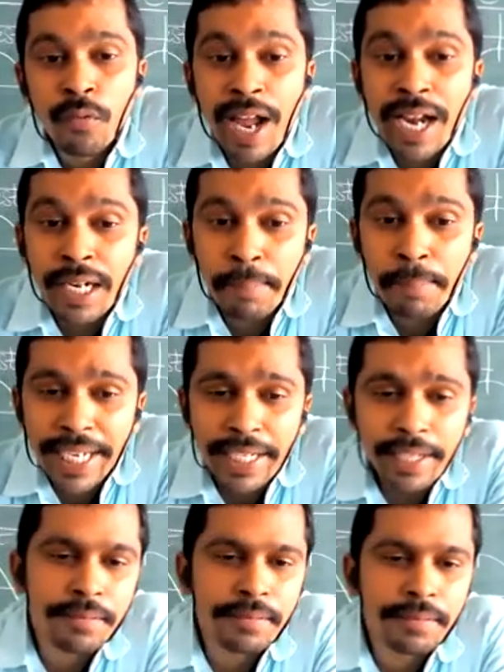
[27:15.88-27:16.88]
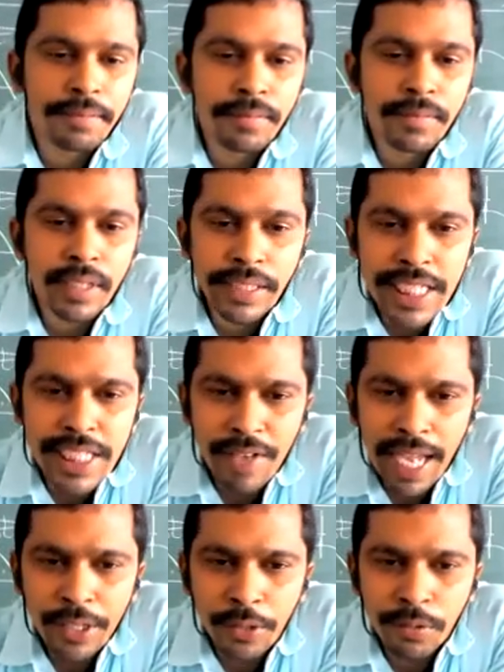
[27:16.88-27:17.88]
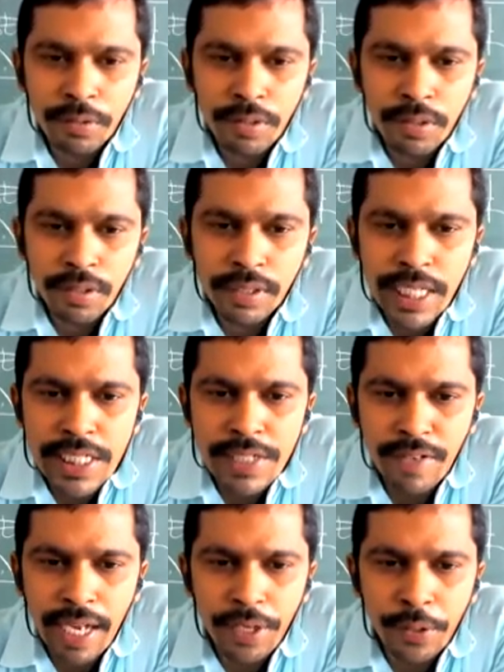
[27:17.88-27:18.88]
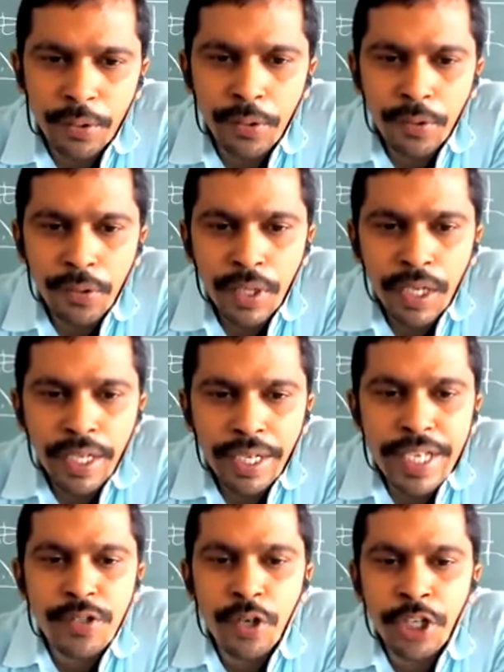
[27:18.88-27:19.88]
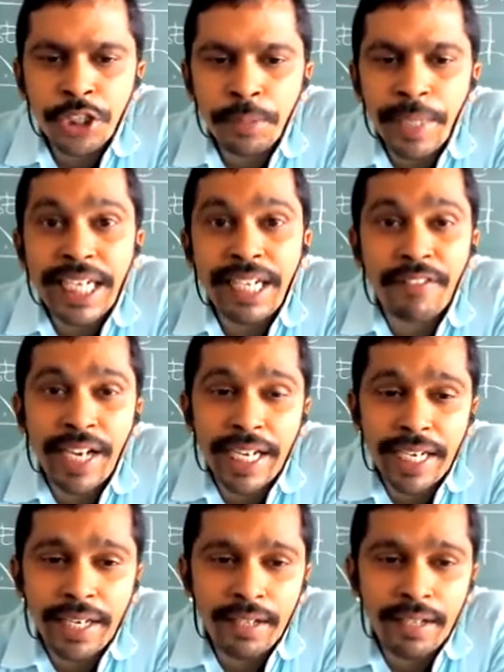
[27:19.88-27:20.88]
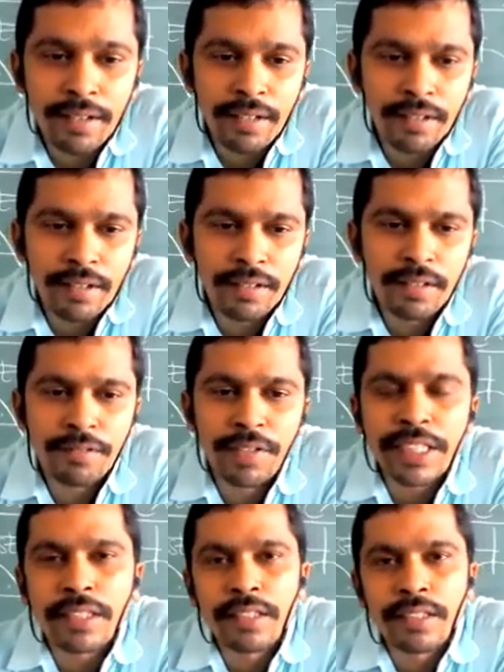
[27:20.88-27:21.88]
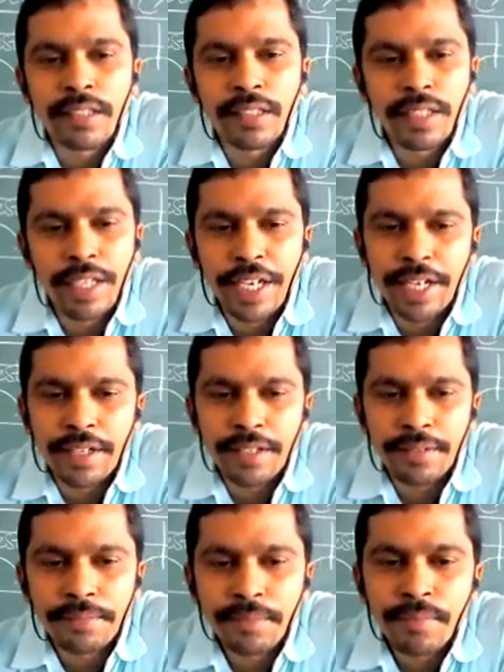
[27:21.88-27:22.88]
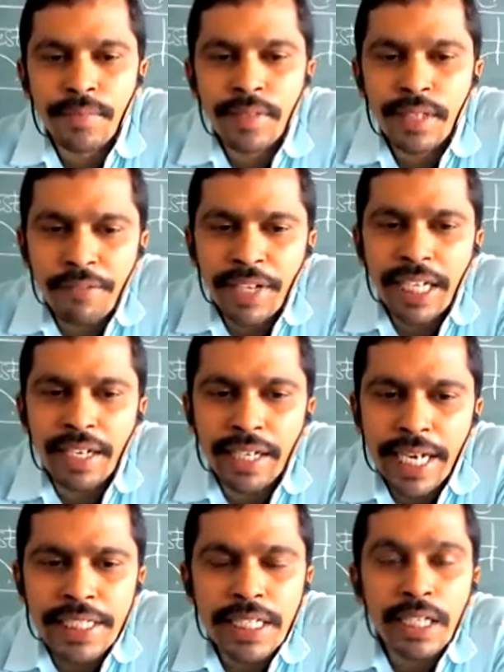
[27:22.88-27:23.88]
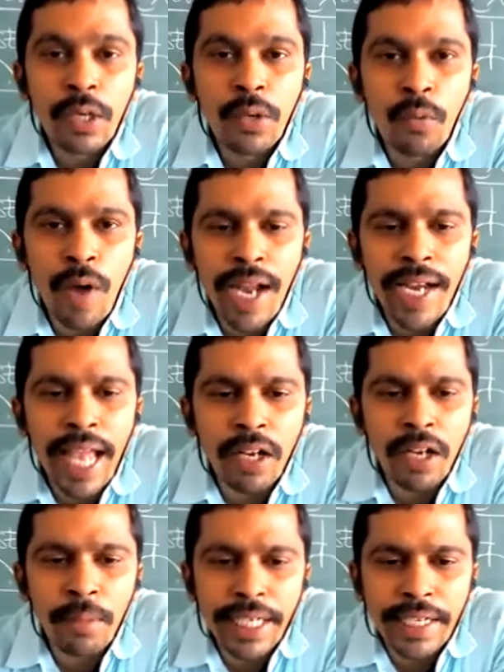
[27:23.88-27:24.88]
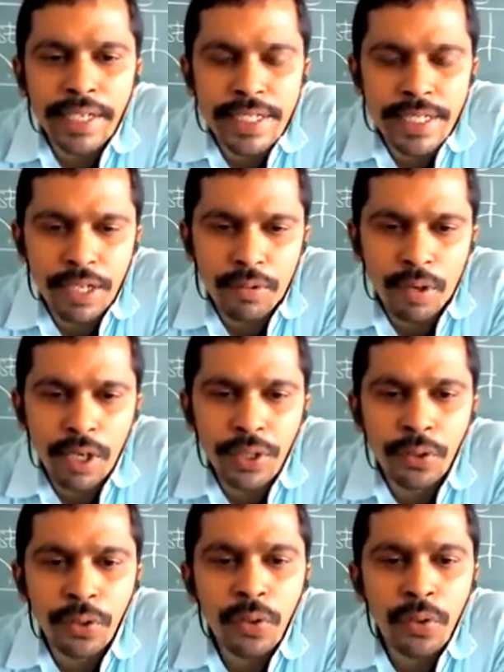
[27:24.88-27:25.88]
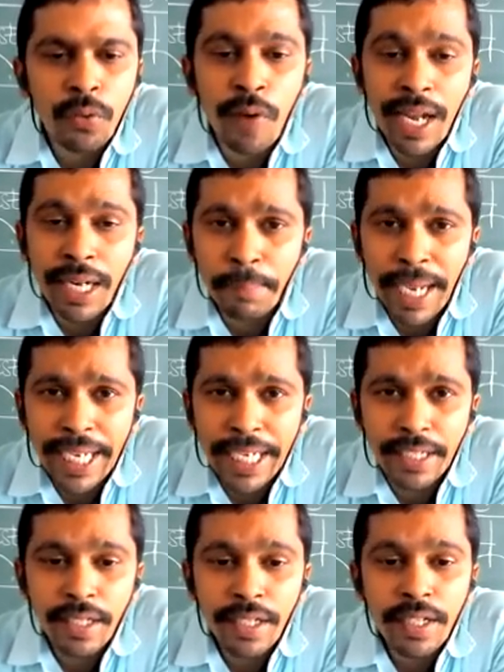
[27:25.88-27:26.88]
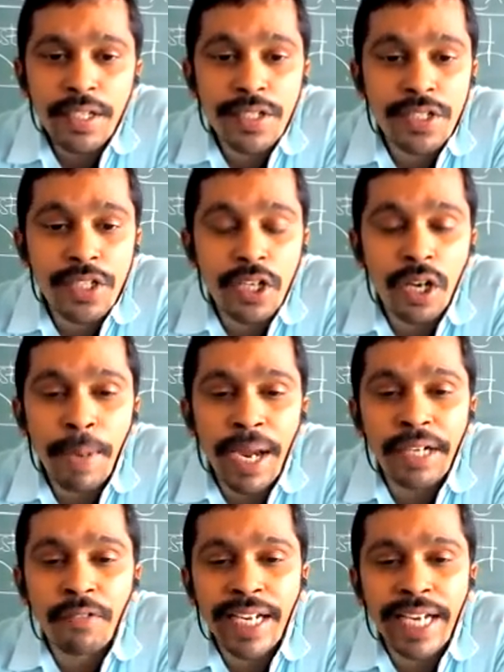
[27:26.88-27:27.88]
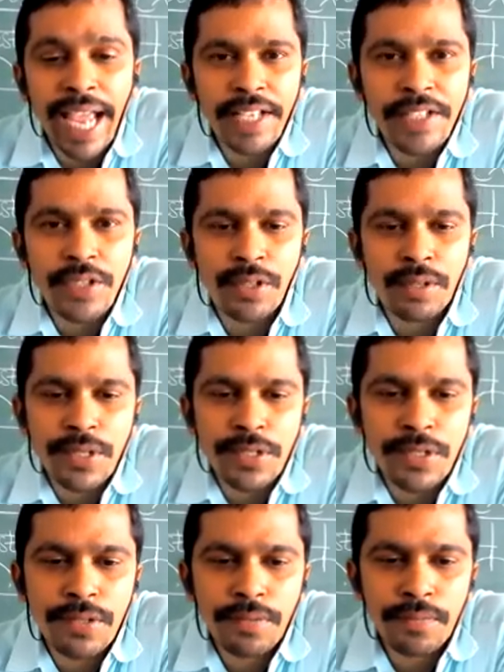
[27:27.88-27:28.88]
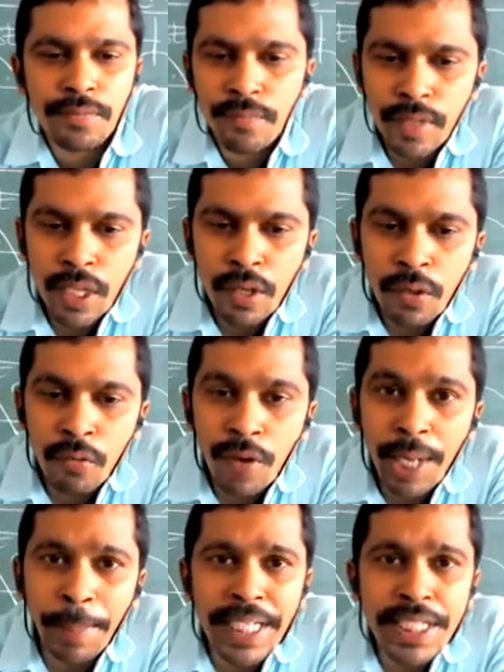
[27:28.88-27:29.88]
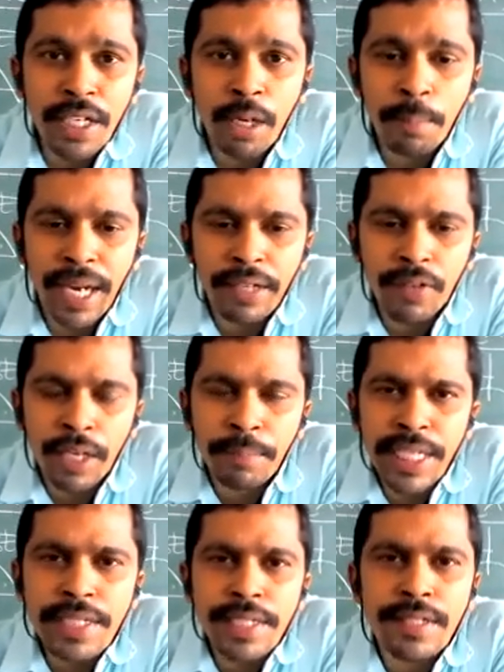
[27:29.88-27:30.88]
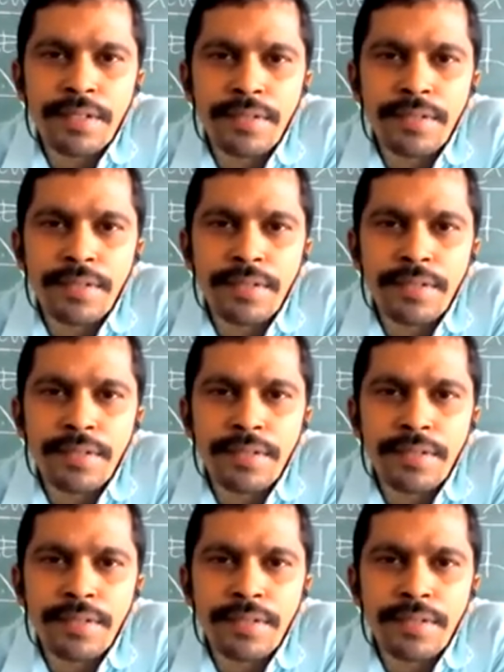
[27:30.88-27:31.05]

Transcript: 1 by this value. This value is going to be divided with here. Then we can write 1 nanometer is equal to 1 by 0 0.1 angstroms. 1 by 0 0.1 means